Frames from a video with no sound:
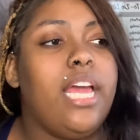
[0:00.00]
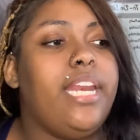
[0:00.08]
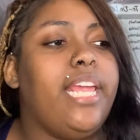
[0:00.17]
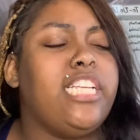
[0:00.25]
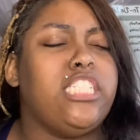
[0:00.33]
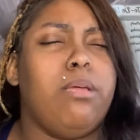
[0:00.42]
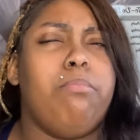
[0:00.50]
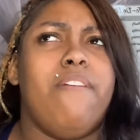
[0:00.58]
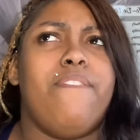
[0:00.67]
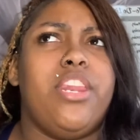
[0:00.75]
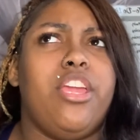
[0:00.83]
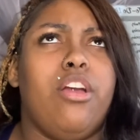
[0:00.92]
Then she sent me a
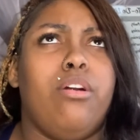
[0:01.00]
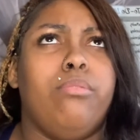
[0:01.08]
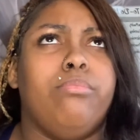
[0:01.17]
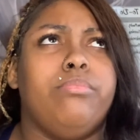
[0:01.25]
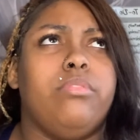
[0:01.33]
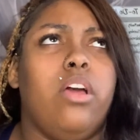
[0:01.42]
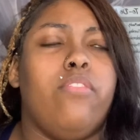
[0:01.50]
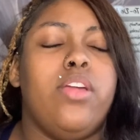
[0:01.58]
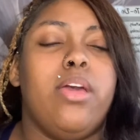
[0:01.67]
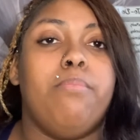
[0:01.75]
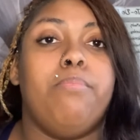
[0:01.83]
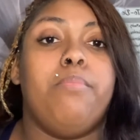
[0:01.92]
video of
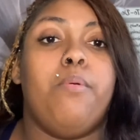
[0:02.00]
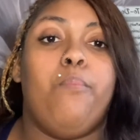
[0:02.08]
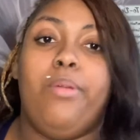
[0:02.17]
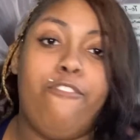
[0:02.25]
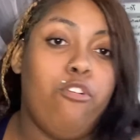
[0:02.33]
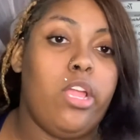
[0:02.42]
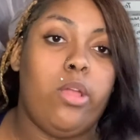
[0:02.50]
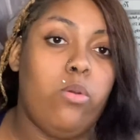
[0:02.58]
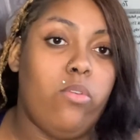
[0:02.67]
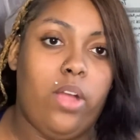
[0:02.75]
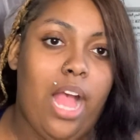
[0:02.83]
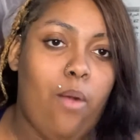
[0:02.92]
him before he
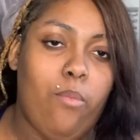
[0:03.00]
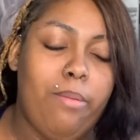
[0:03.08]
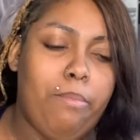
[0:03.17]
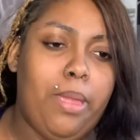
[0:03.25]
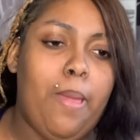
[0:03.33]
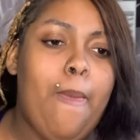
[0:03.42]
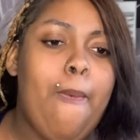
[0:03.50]
got with me.